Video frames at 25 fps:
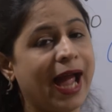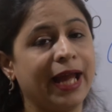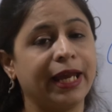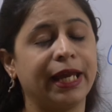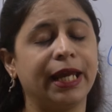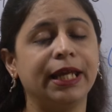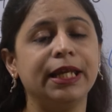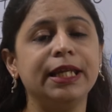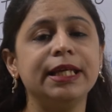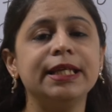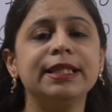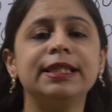I
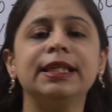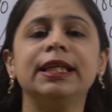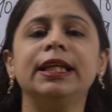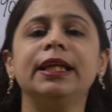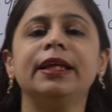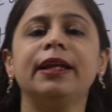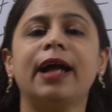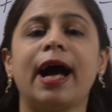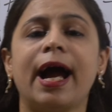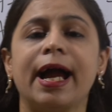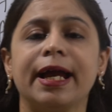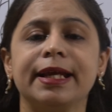can
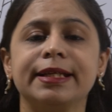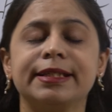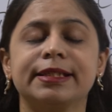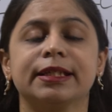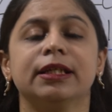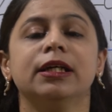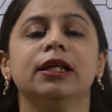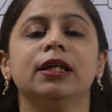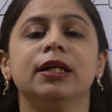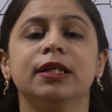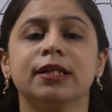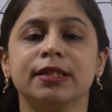easily write
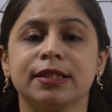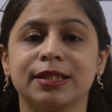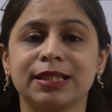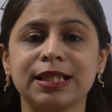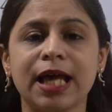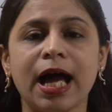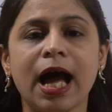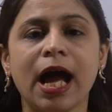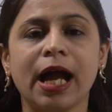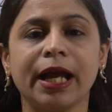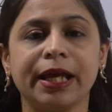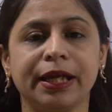
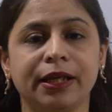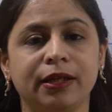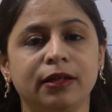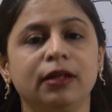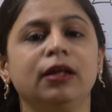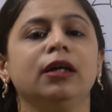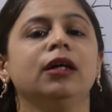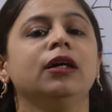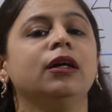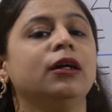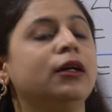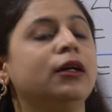sine